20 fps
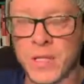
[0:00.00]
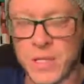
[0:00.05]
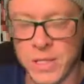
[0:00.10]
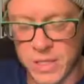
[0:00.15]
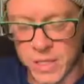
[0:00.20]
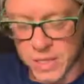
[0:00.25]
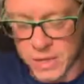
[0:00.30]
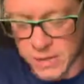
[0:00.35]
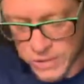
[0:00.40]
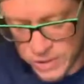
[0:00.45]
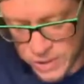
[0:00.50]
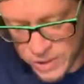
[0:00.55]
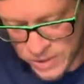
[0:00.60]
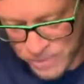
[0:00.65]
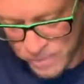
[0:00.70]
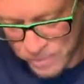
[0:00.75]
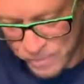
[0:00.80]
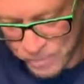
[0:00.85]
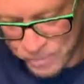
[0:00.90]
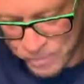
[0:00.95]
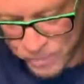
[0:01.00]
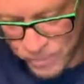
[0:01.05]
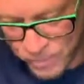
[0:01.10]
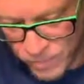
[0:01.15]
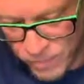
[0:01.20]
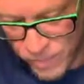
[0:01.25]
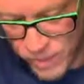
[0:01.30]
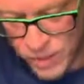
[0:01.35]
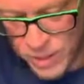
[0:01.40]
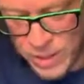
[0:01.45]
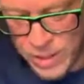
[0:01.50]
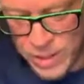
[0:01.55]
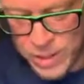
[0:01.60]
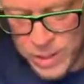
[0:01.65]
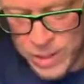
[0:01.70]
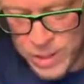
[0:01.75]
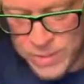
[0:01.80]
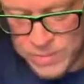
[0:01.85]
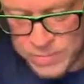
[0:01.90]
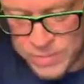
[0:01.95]
years.
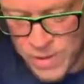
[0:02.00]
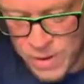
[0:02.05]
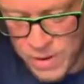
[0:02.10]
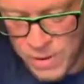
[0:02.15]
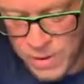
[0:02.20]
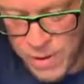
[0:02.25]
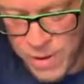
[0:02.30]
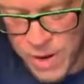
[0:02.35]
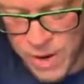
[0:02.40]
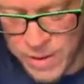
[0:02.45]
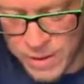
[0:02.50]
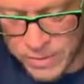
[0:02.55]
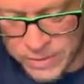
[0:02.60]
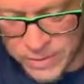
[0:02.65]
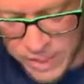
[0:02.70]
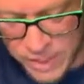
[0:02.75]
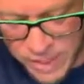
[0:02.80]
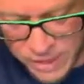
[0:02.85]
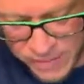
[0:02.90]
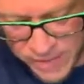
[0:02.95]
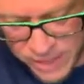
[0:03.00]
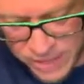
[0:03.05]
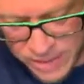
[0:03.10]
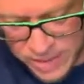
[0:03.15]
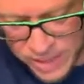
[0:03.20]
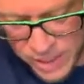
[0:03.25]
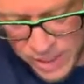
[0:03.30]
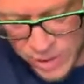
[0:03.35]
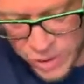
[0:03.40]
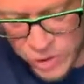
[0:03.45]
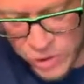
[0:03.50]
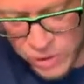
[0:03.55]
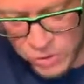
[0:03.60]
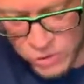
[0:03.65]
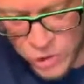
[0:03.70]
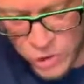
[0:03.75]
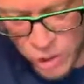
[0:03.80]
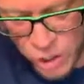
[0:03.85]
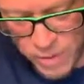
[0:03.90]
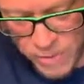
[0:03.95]
All right, that was the end of that section
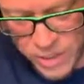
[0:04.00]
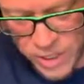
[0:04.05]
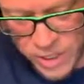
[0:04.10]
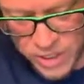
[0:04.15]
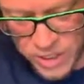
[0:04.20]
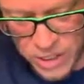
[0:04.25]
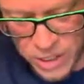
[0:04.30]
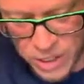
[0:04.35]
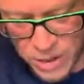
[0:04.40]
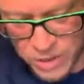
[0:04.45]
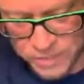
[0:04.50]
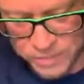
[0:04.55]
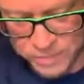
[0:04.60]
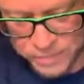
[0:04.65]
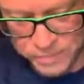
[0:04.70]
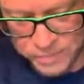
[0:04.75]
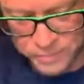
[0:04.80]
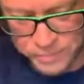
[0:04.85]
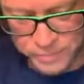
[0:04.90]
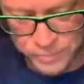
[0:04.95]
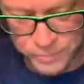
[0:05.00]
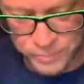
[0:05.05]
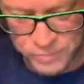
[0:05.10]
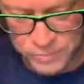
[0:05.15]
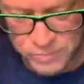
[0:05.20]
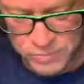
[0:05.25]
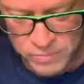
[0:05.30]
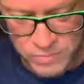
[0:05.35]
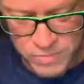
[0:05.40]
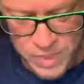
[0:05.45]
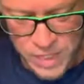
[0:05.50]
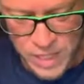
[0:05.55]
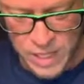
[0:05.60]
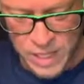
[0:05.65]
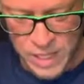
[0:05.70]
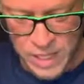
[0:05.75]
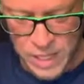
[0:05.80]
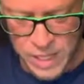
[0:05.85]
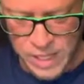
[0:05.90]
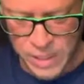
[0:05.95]
on Germany. So,
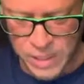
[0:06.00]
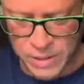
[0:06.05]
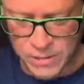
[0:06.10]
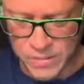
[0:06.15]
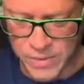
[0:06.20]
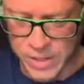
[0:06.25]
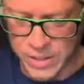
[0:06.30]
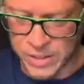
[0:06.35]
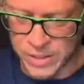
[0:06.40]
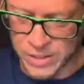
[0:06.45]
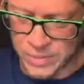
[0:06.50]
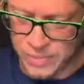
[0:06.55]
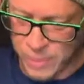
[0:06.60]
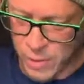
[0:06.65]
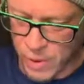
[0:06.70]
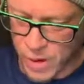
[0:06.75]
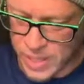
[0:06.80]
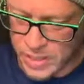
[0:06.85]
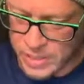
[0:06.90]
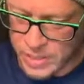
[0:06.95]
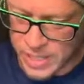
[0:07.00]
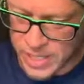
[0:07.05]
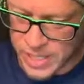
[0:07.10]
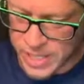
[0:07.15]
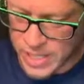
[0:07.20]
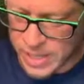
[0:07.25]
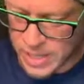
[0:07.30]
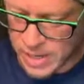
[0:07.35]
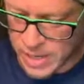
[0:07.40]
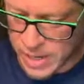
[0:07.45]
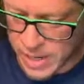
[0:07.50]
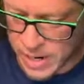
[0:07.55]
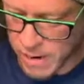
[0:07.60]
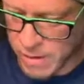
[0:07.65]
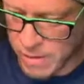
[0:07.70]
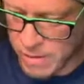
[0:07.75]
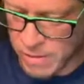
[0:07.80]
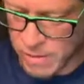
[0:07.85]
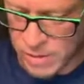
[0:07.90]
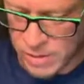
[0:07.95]
getting ready to part D now.